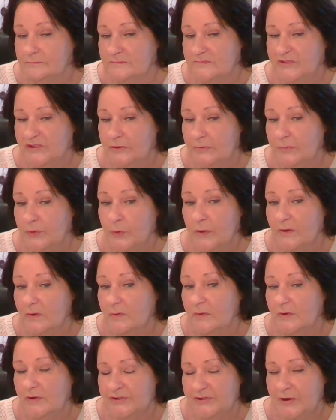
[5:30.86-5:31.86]
turmoil
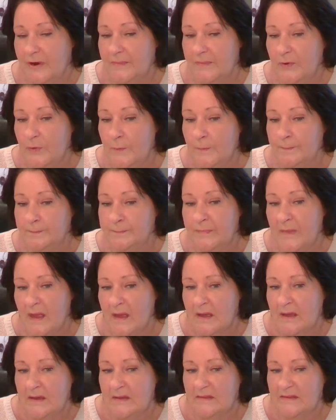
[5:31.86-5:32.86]
or trouble,
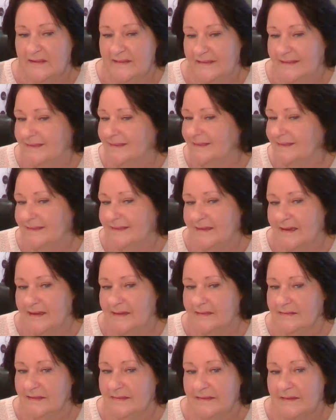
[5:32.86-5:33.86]
this isn't
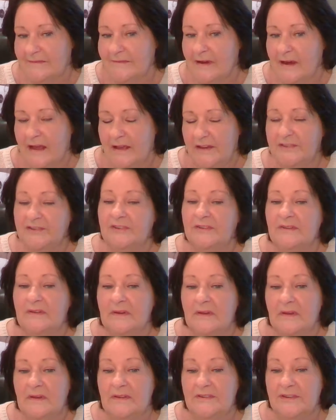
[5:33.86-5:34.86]
saying that the
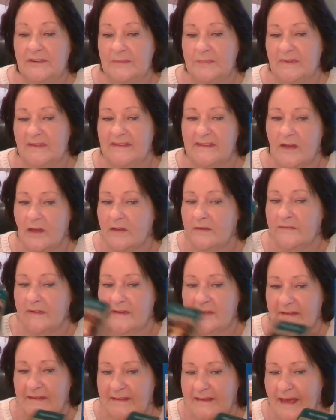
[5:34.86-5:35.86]
relationship is
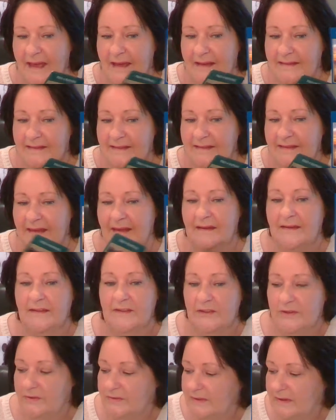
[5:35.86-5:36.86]
over. This card is
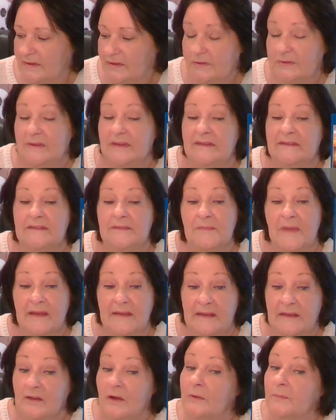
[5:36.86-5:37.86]
telling you that you need to
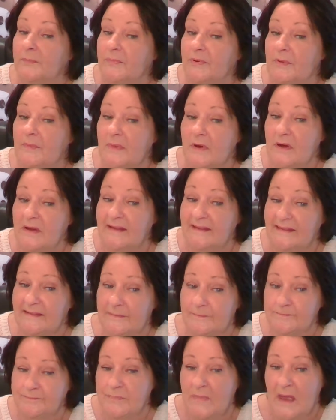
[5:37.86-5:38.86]
make a compromise.
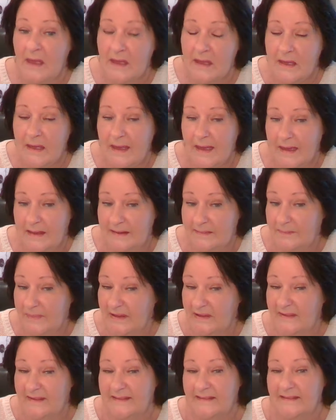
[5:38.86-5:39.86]
And
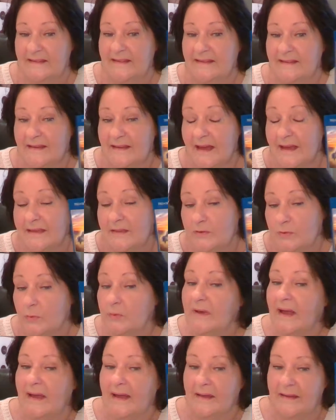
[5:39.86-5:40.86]
because these are
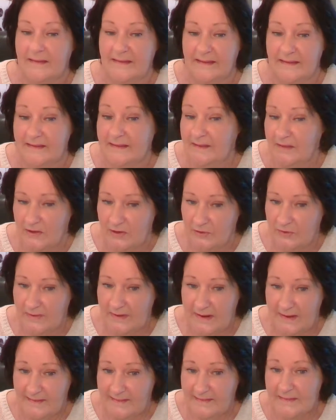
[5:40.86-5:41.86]
your cards, it's you
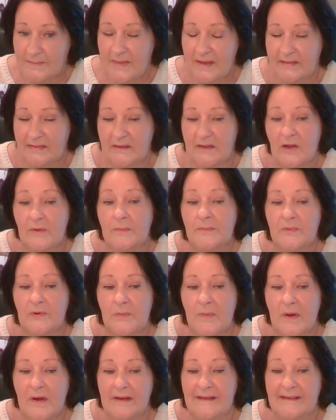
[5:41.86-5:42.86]
that has to make the
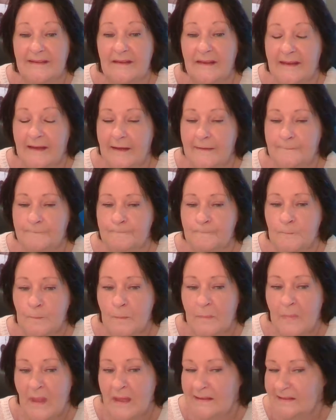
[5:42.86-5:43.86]
compromise, okay?
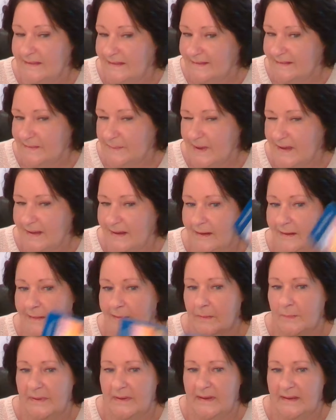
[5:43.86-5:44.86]
Just to make it a
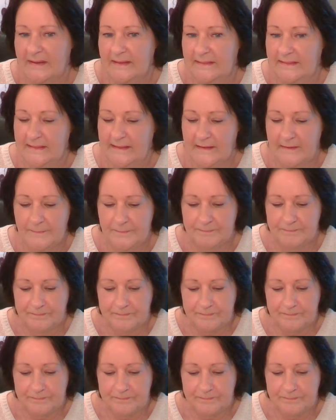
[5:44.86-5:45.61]
little bit easier.